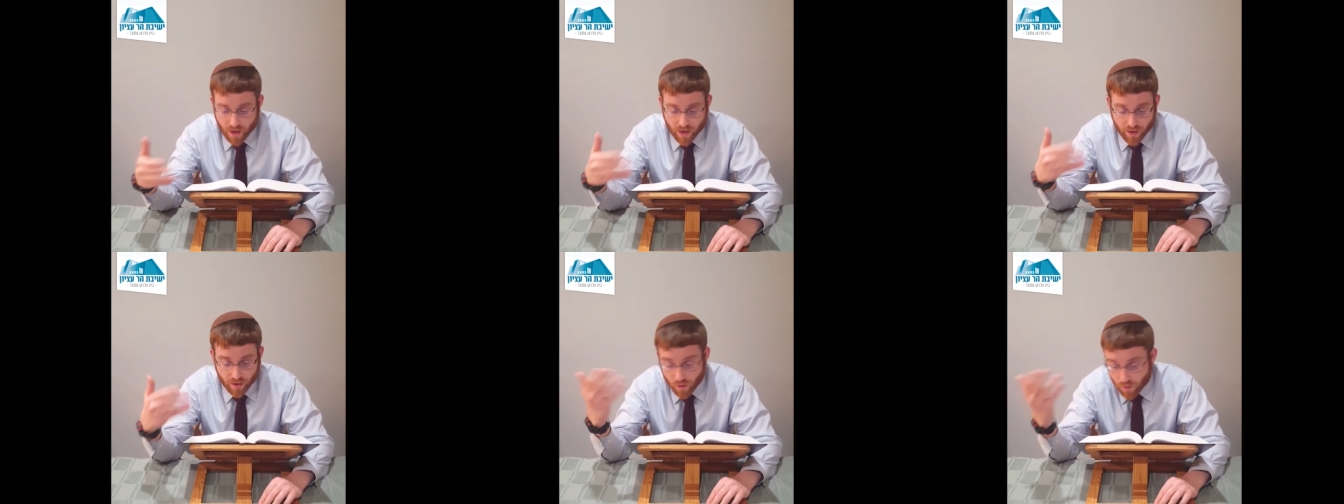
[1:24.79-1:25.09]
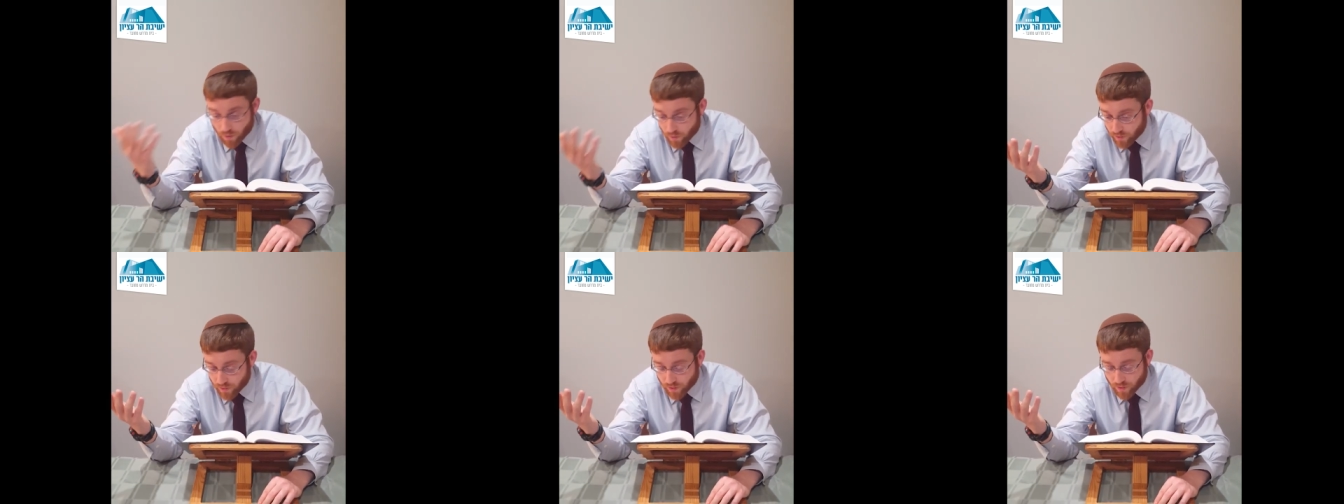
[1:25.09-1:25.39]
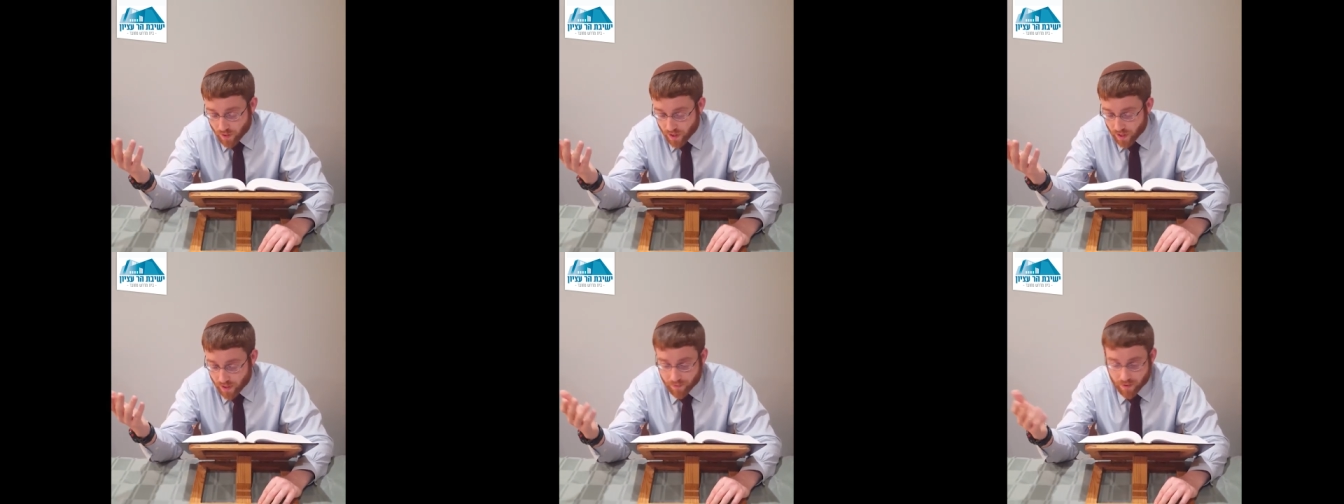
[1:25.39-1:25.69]
I know who the
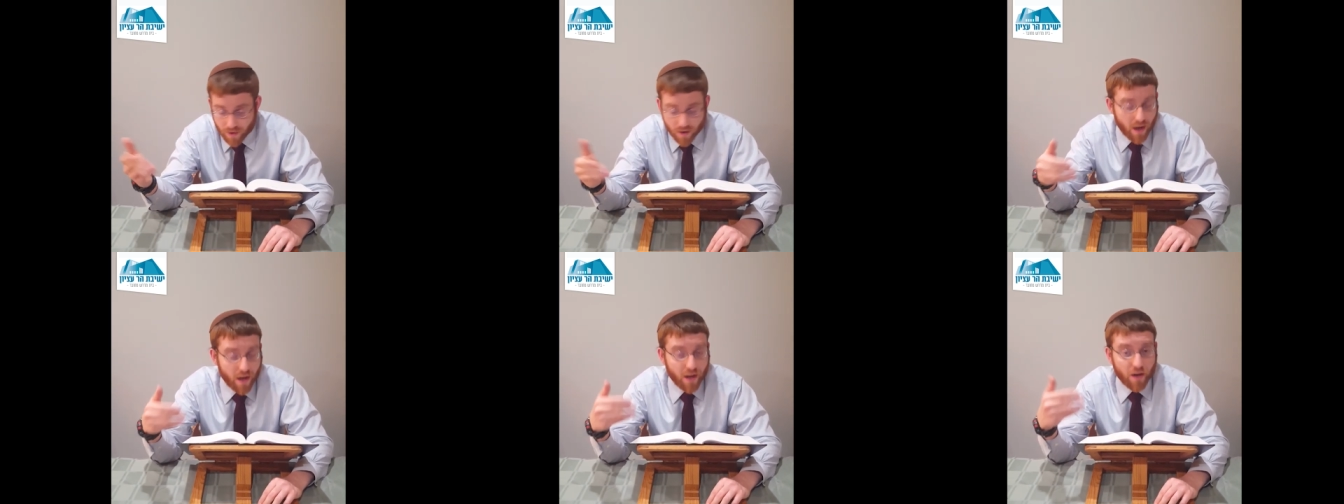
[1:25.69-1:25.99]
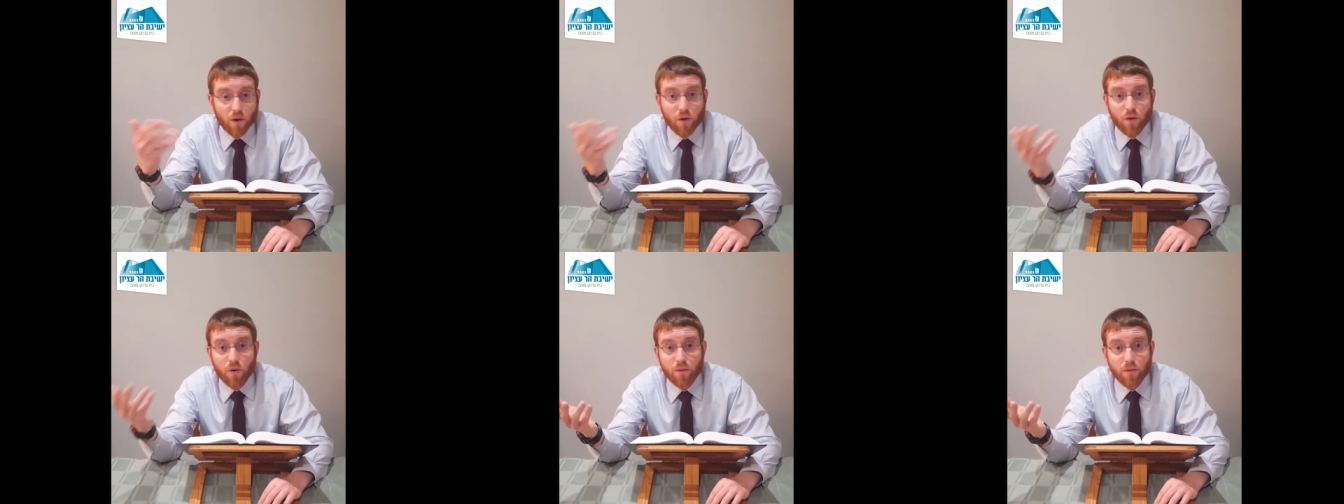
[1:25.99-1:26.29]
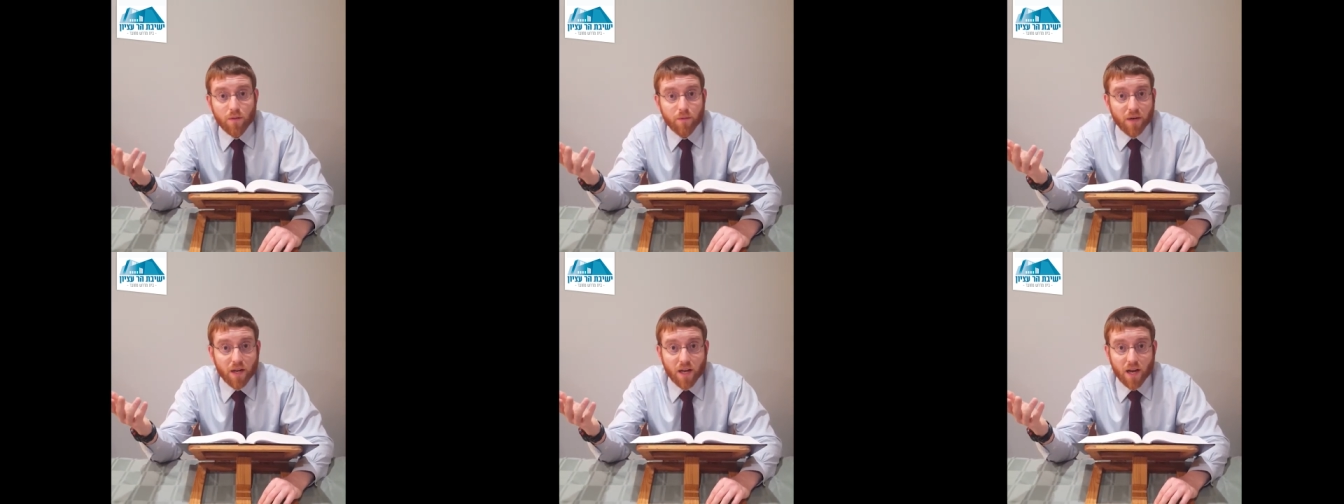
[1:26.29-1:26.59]
Kohanim are. I know who
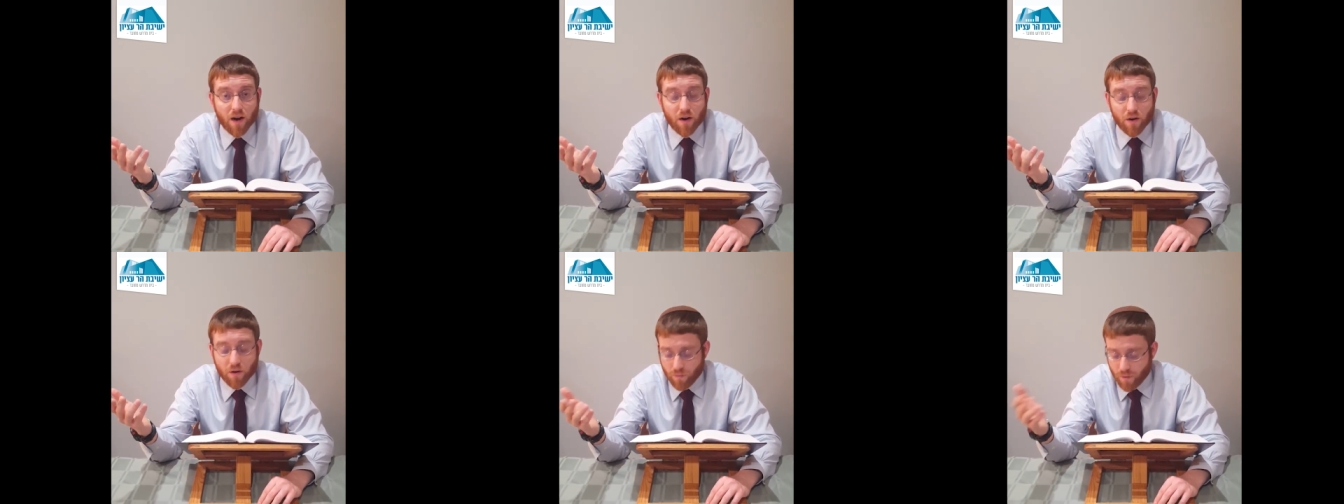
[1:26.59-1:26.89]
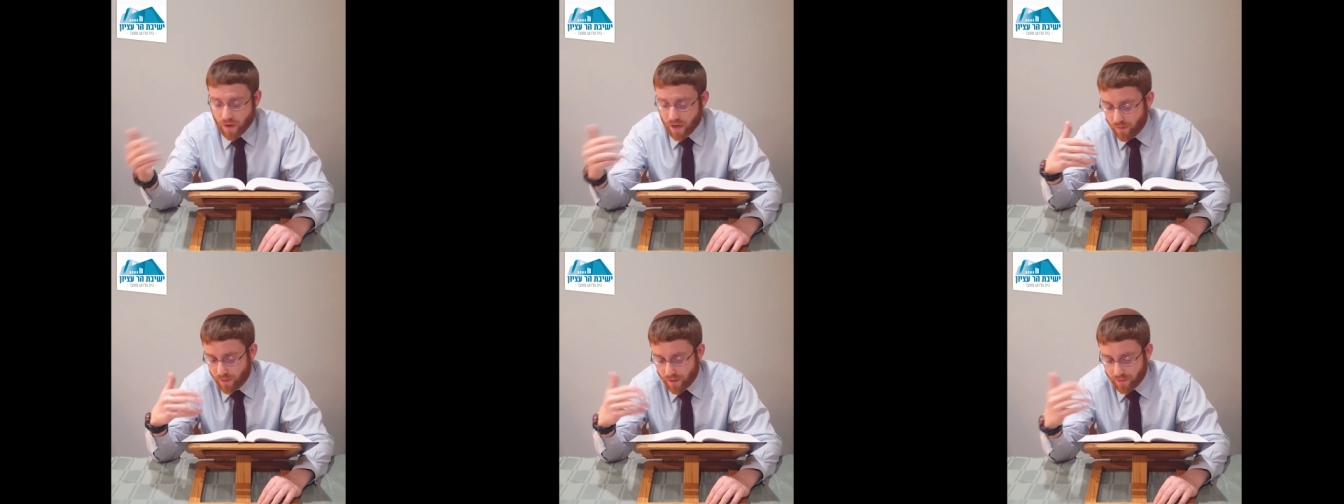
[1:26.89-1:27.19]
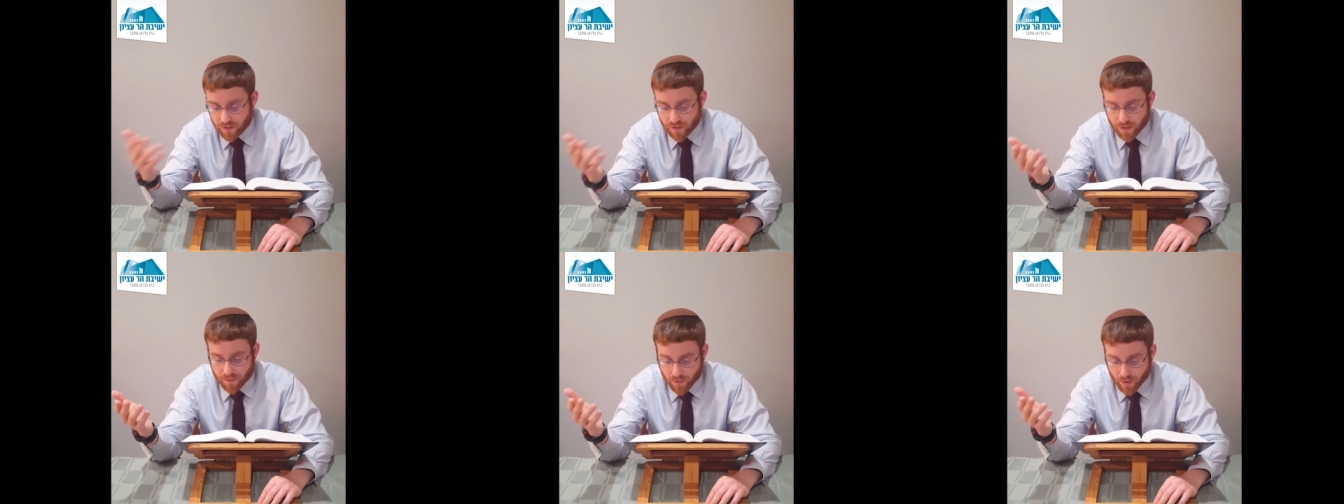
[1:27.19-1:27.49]
the Bnei Aaron. Why do I have
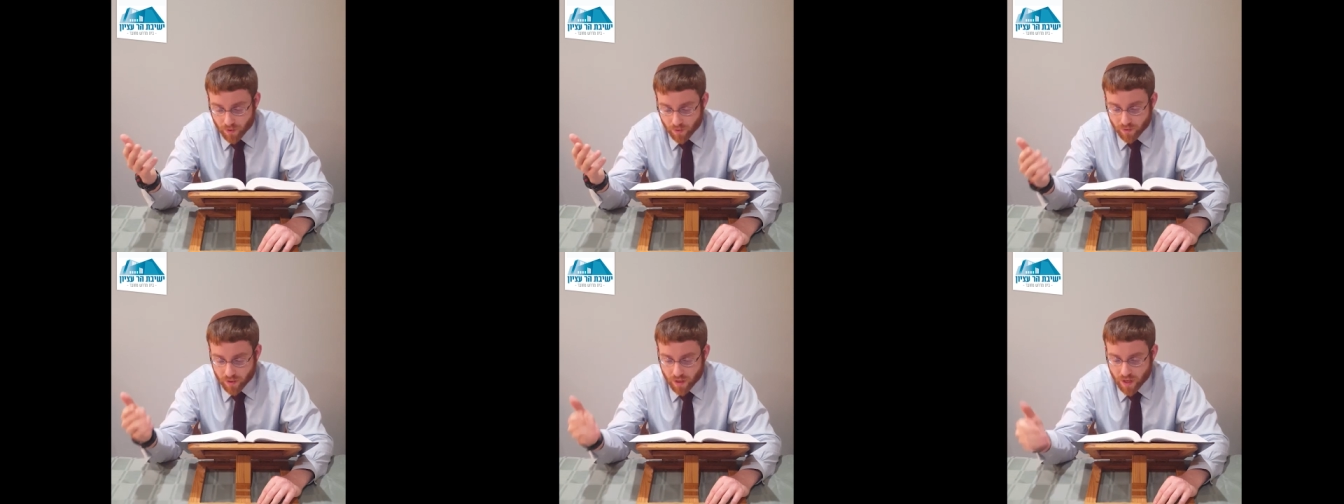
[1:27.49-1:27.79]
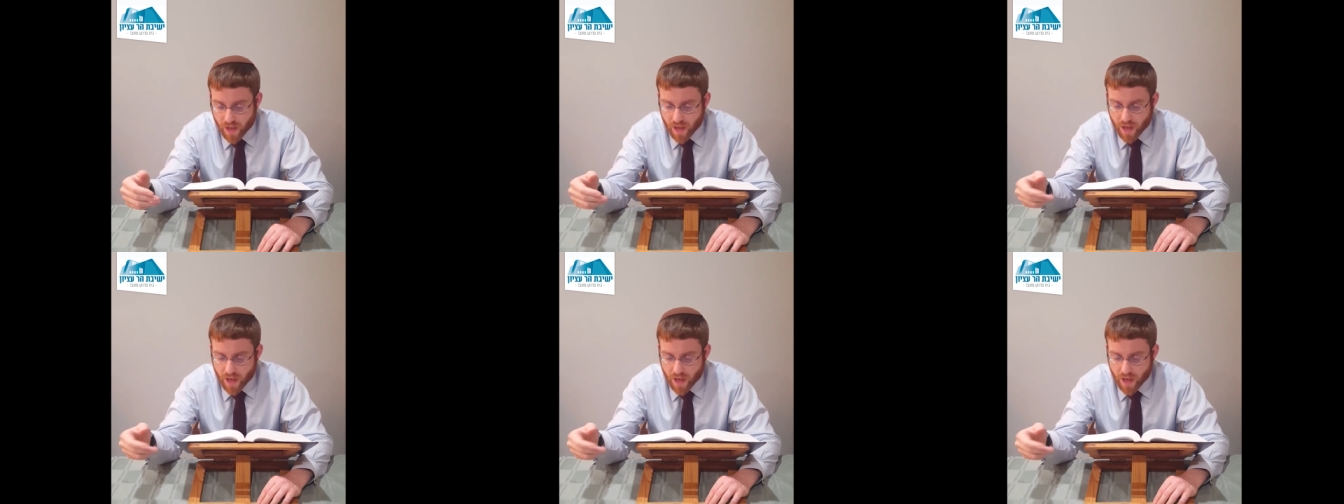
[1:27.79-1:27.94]
to say both?